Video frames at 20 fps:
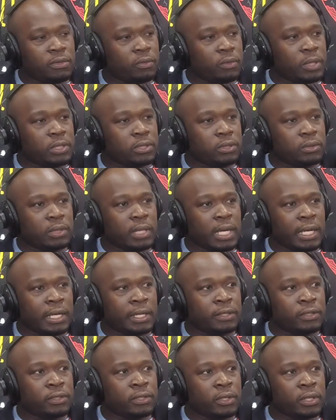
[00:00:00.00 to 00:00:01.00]
of what to kind of
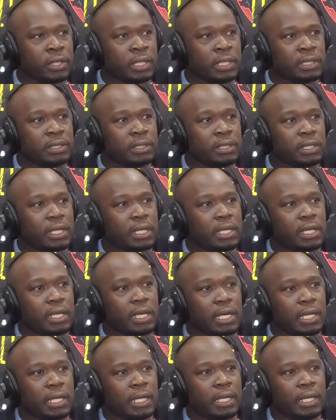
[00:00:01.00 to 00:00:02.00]
intern in.
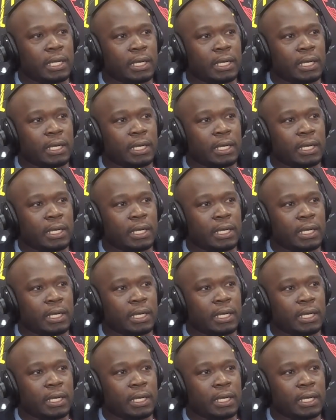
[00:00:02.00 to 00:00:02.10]
And then